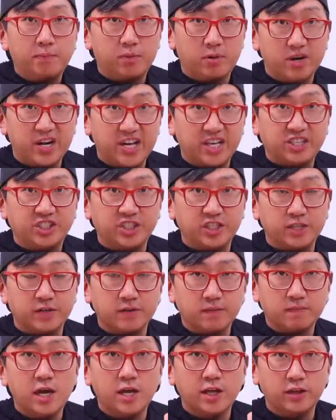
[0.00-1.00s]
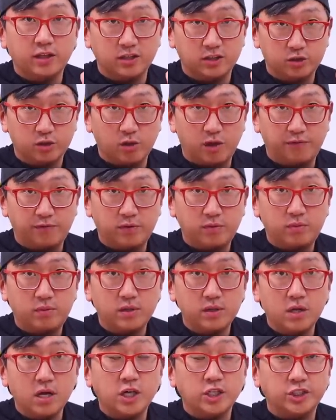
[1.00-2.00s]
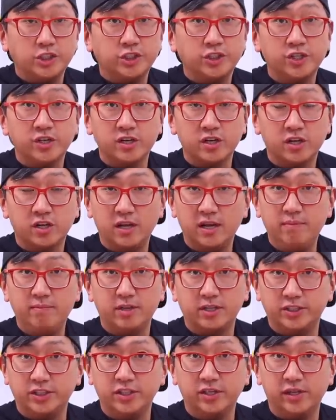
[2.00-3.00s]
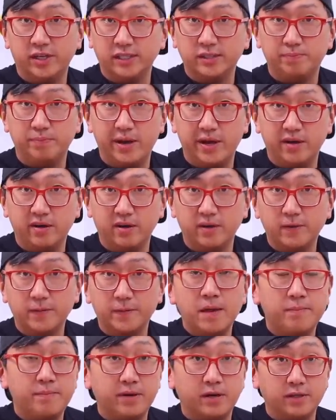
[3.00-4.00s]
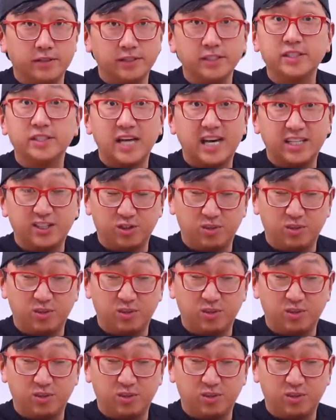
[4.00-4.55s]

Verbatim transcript: prediction. The truffle one, she's gonna claim that she likes better because it's got